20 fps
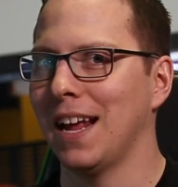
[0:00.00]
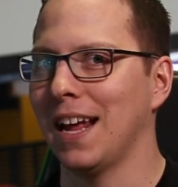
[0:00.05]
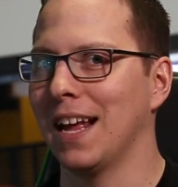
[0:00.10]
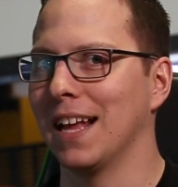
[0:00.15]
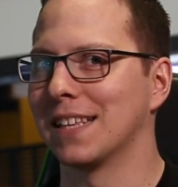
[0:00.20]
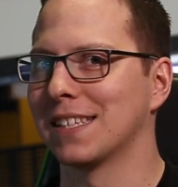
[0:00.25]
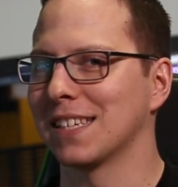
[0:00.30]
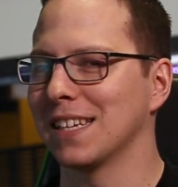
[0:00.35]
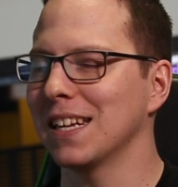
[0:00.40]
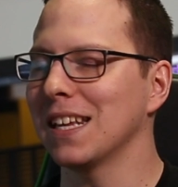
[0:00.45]

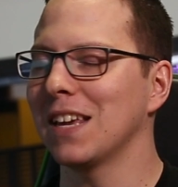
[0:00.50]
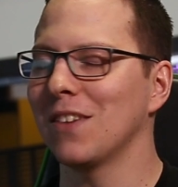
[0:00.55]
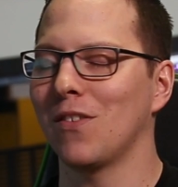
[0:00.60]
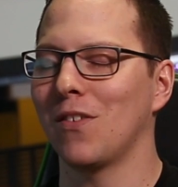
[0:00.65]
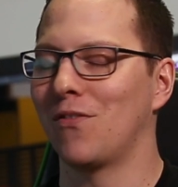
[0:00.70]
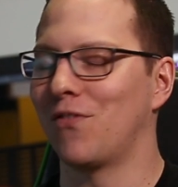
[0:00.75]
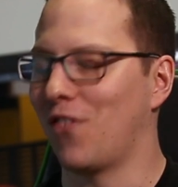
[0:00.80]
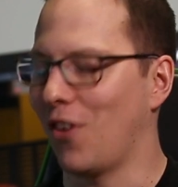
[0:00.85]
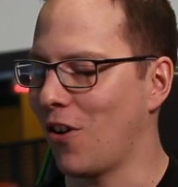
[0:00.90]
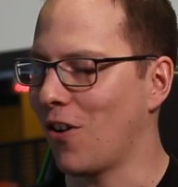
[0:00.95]
it's gonna give
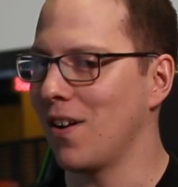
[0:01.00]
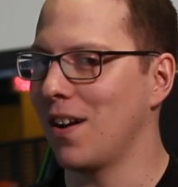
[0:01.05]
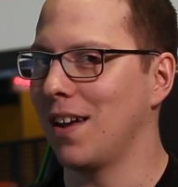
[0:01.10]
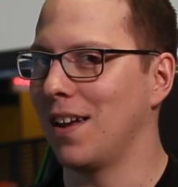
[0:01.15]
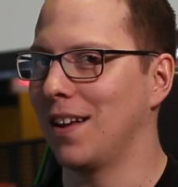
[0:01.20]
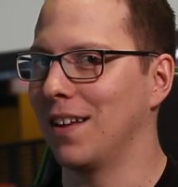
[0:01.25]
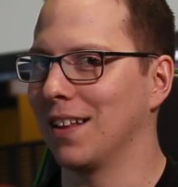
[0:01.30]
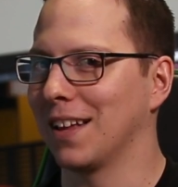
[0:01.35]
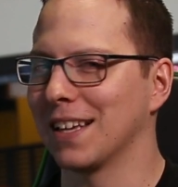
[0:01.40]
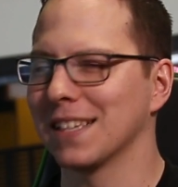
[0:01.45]
a
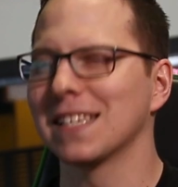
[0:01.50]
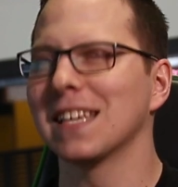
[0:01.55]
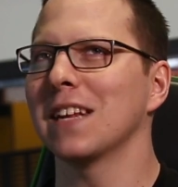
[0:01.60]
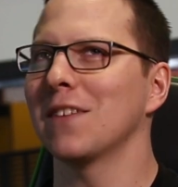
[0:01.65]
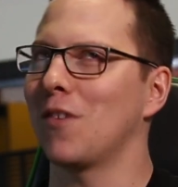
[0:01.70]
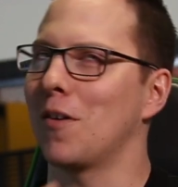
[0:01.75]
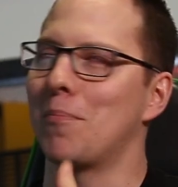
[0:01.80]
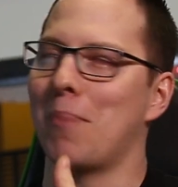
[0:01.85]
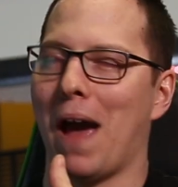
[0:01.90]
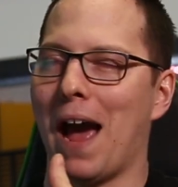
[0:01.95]
very, it's gonna
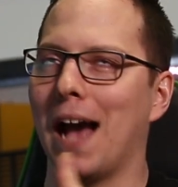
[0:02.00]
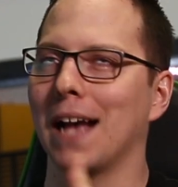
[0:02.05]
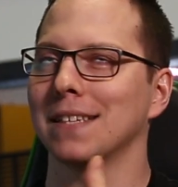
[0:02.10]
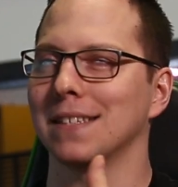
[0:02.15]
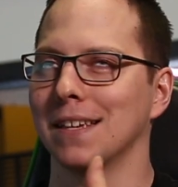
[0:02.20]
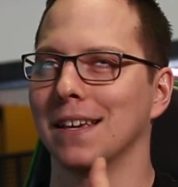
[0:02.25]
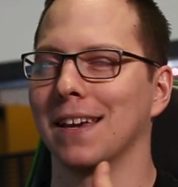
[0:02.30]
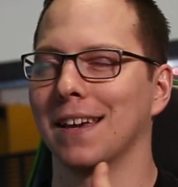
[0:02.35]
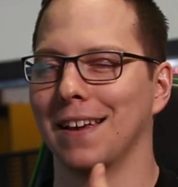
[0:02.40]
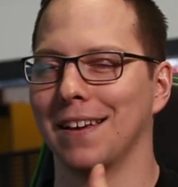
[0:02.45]
give a
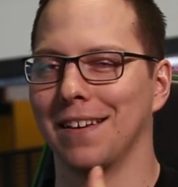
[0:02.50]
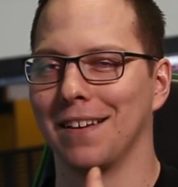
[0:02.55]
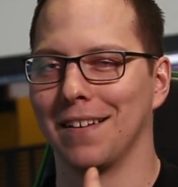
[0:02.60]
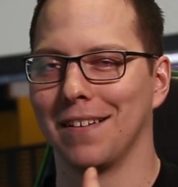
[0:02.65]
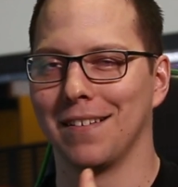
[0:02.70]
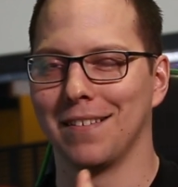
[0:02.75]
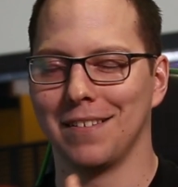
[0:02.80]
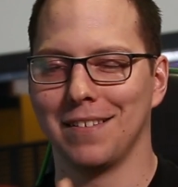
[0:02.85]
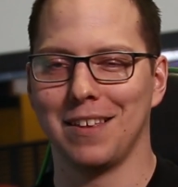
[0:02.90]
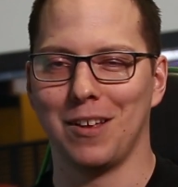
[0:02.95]
passing,
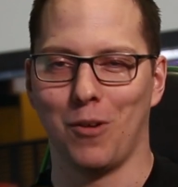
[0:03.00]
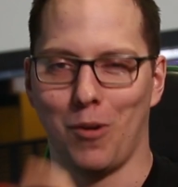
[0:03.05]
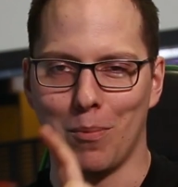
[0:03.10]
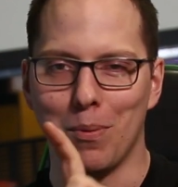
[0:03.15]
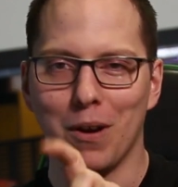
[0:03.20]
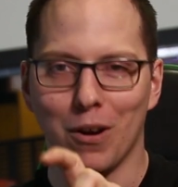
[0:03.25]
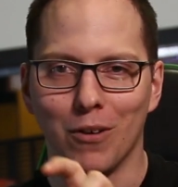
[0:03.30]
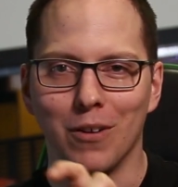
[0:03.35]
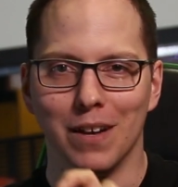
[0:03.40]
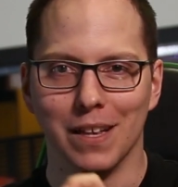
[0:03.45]

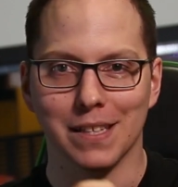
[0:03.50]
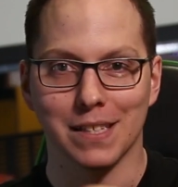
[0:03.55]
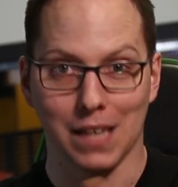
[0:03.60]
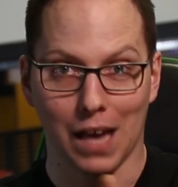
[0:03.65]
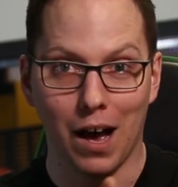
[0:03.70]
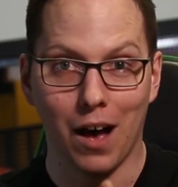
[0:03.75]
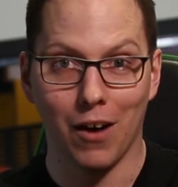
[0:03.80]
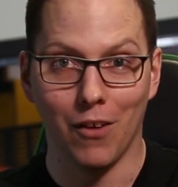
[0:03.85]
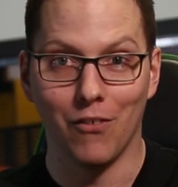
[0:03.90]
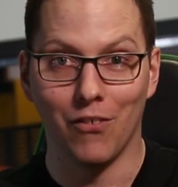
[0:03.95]
appearance
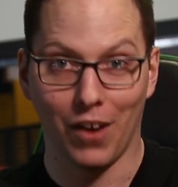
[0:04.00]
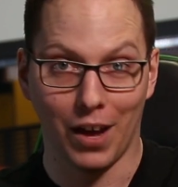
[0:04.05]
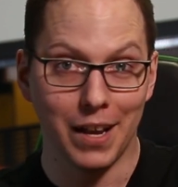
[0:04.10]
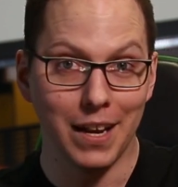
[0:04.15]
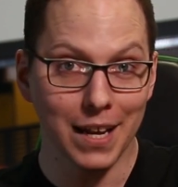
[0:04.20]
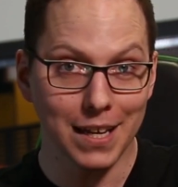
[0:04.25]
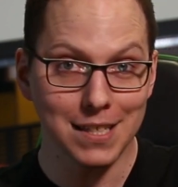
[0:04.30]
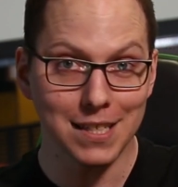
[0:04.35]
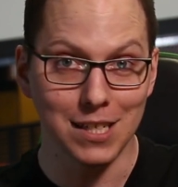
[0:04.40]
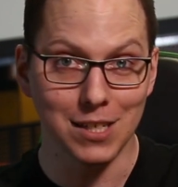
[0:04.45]
of a
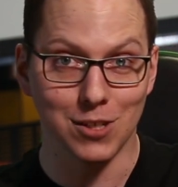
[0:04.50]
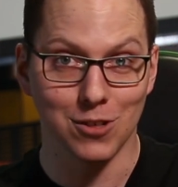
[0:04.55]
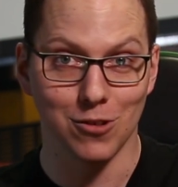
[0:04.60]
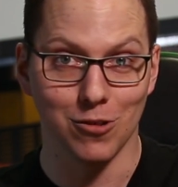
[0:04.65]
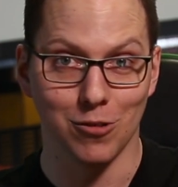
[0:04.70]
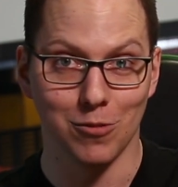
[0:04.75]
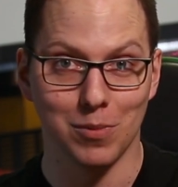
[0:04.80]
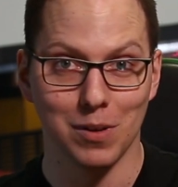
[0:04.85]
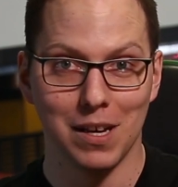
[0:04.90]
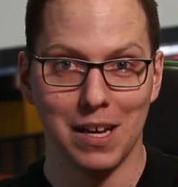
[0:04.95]
Nixie
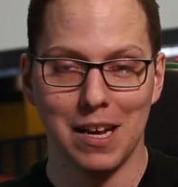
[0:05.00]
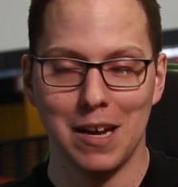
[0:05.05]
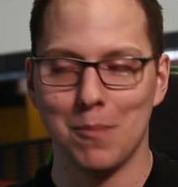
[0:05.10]
tube.